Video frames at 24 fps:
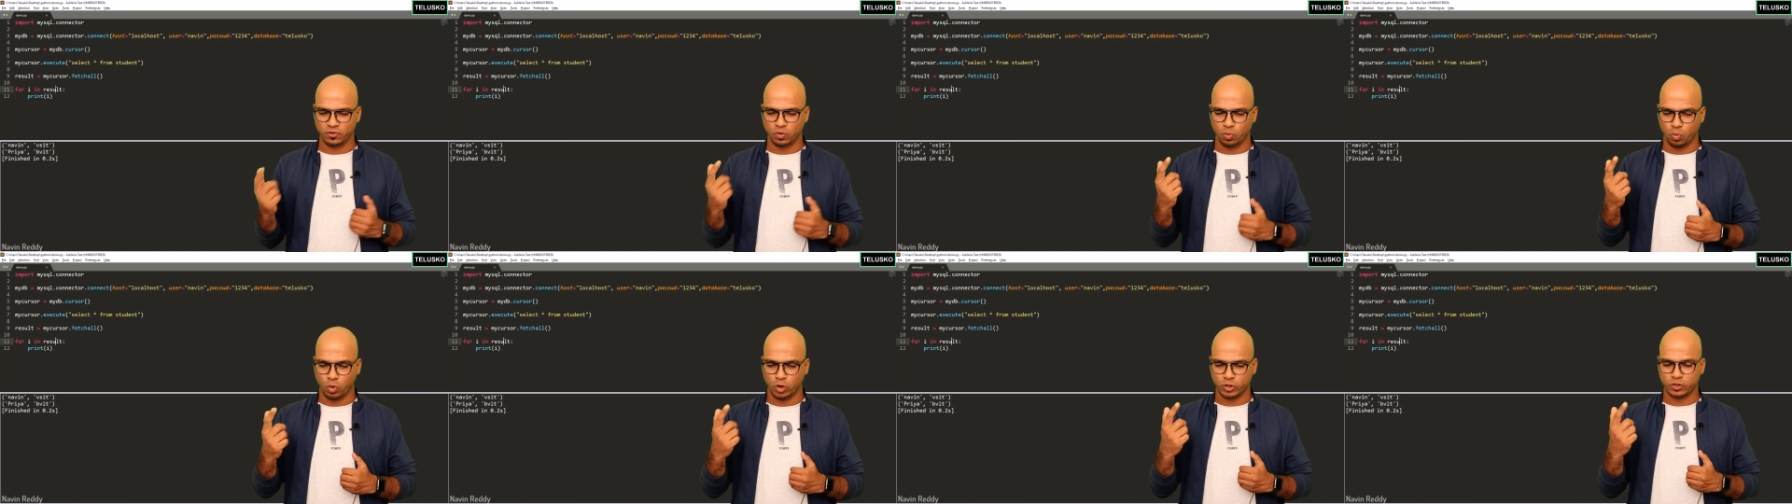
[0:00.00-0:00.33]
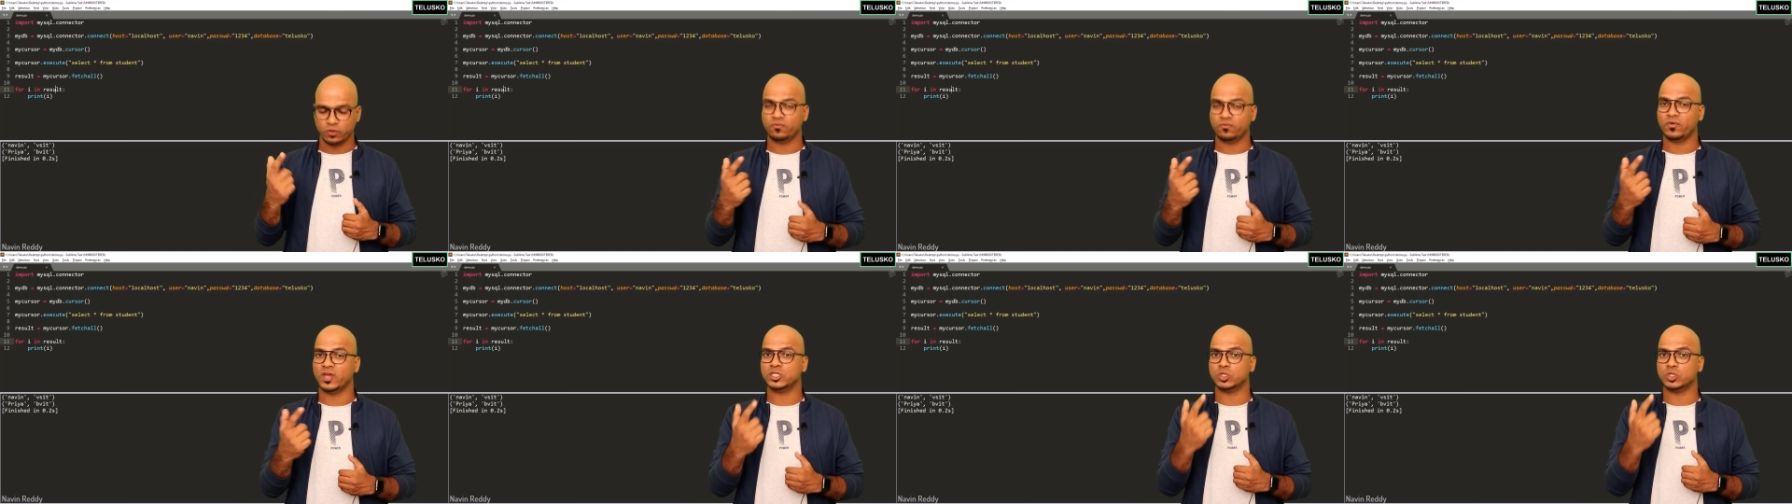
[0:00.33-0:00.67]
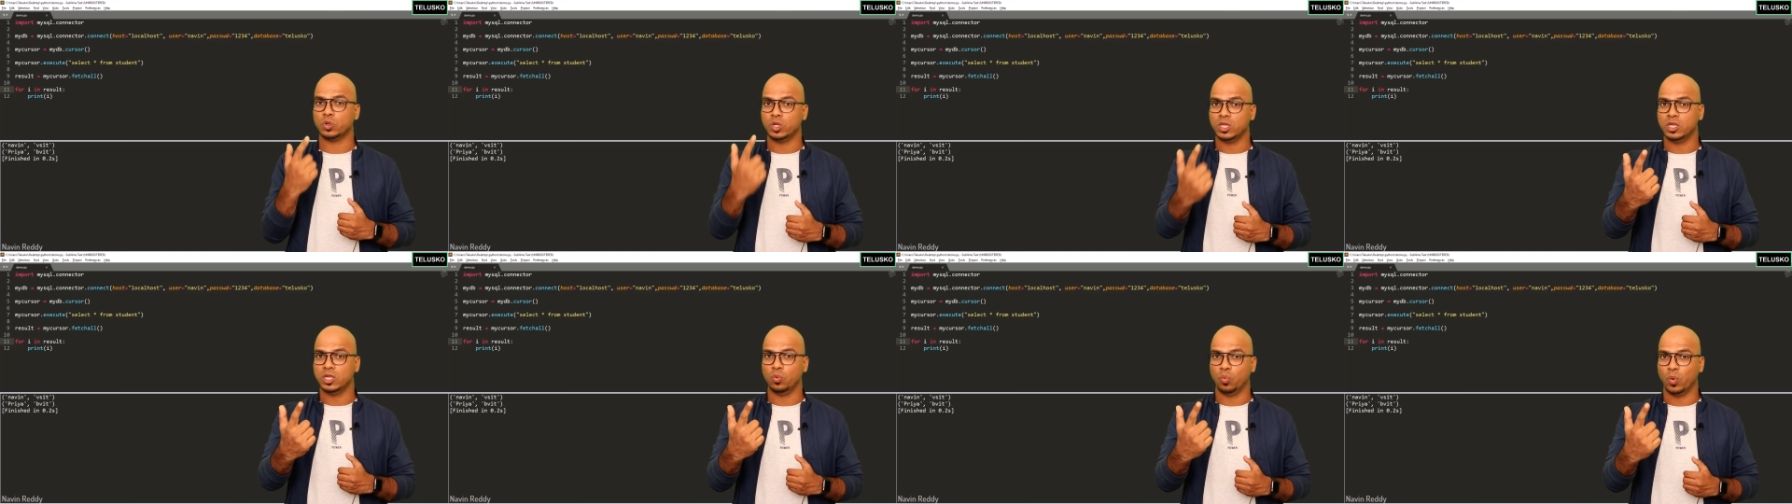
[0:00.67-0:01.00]
you want to fetch
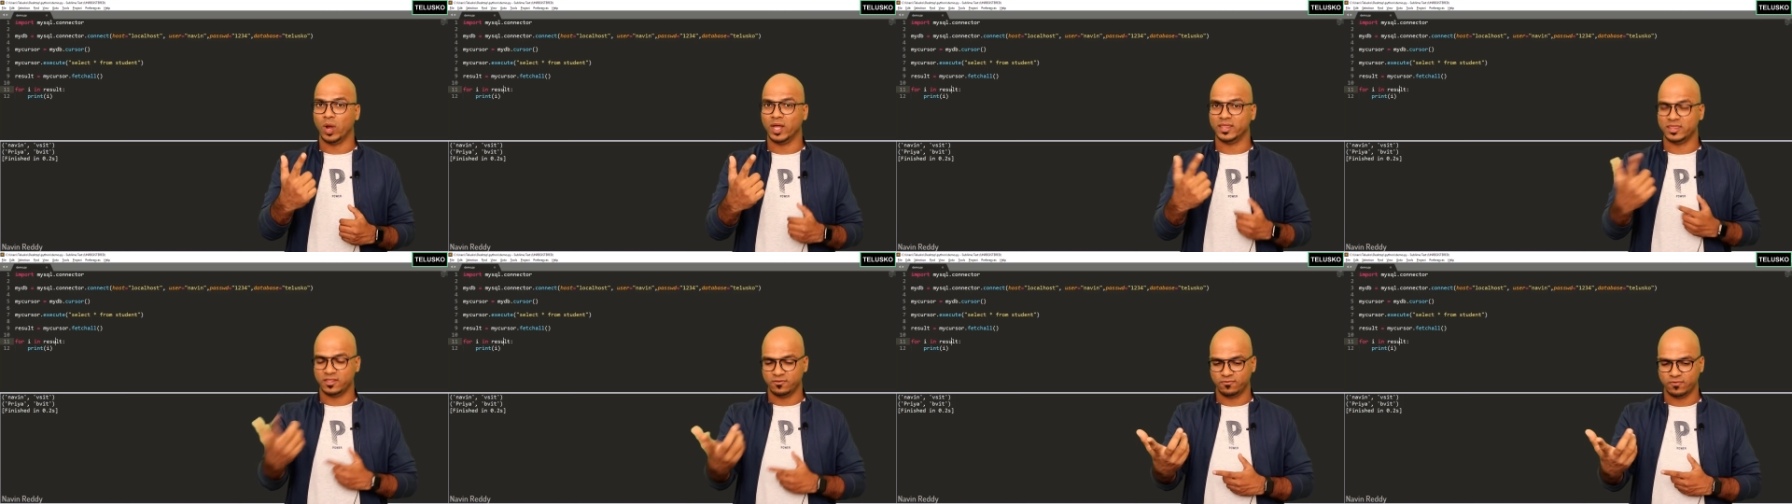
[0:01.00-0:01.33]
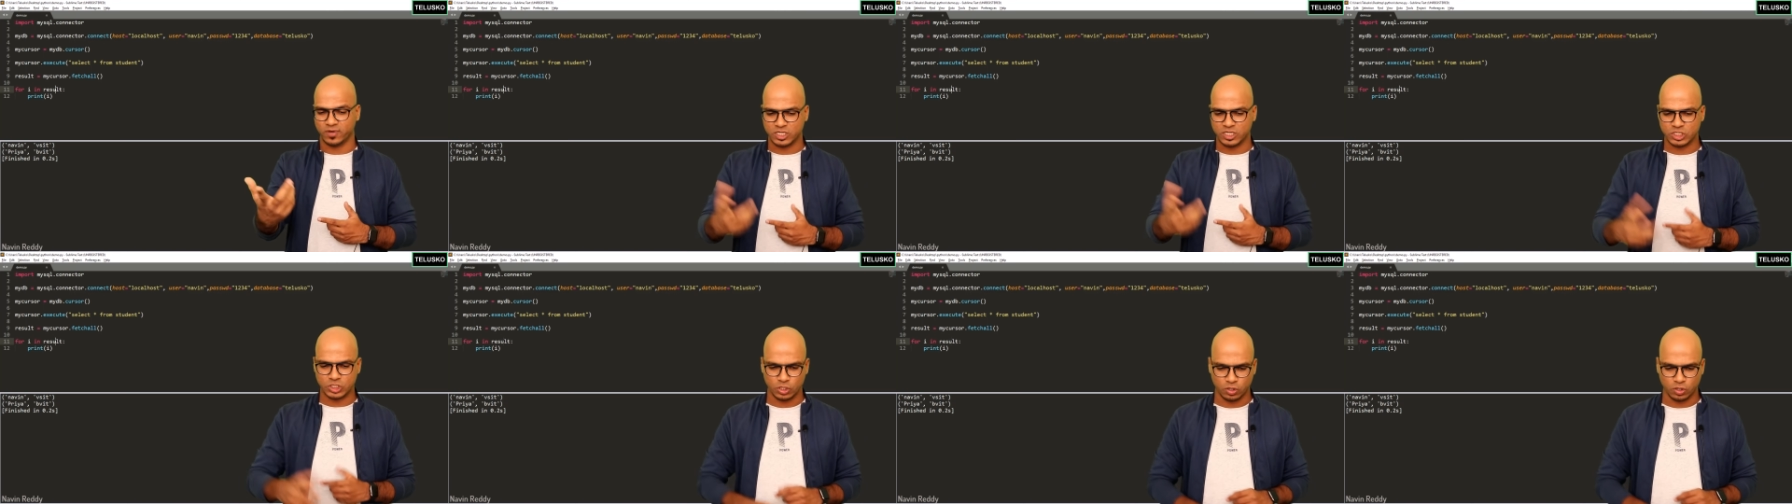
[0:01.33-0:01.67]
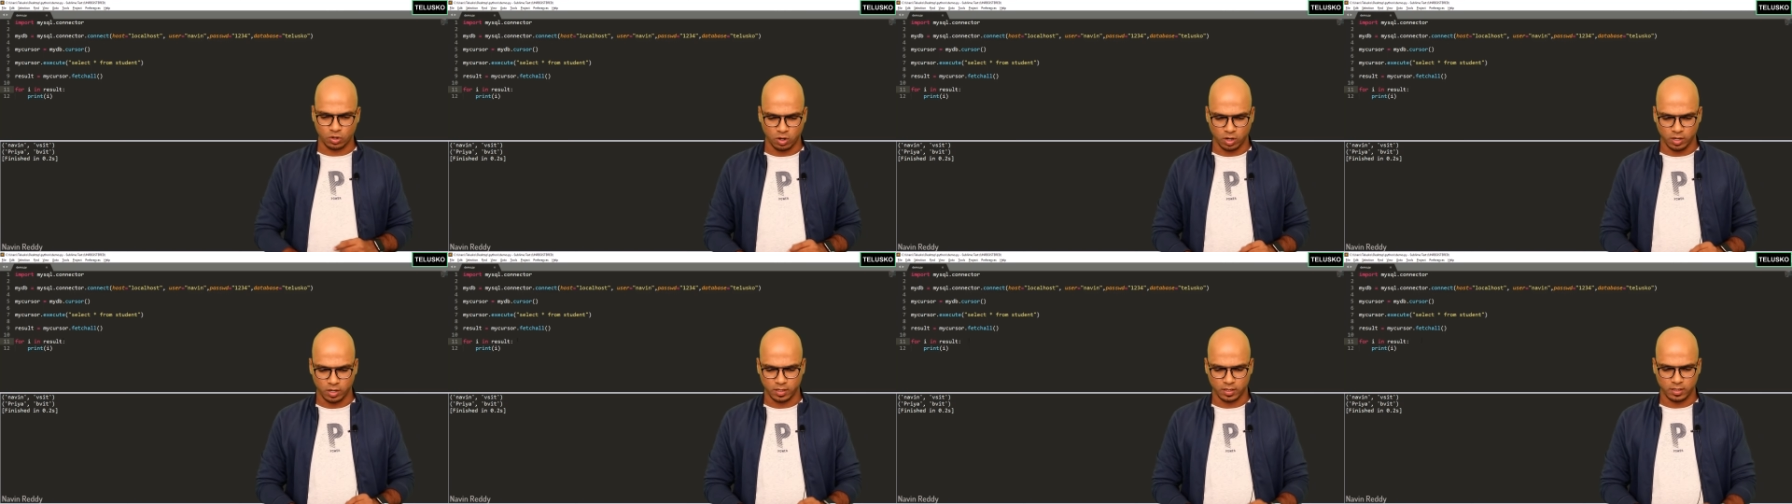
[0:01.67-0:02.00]
only one, the first
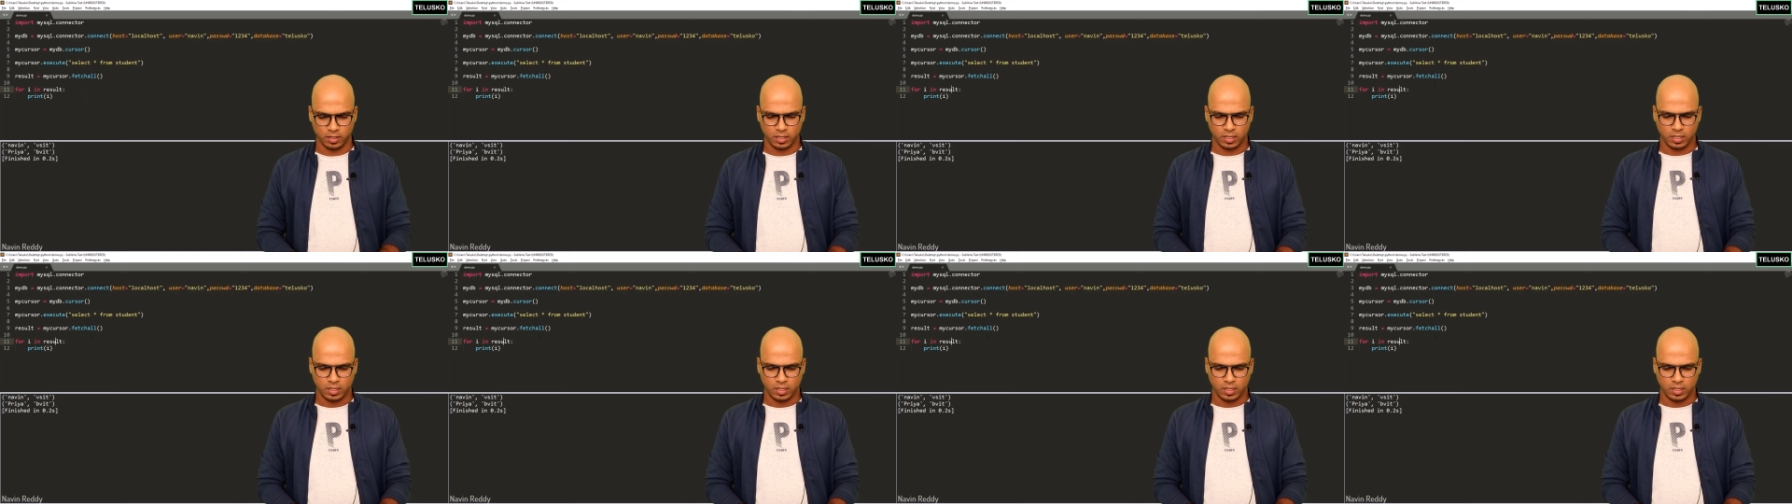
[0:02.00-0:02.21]
record?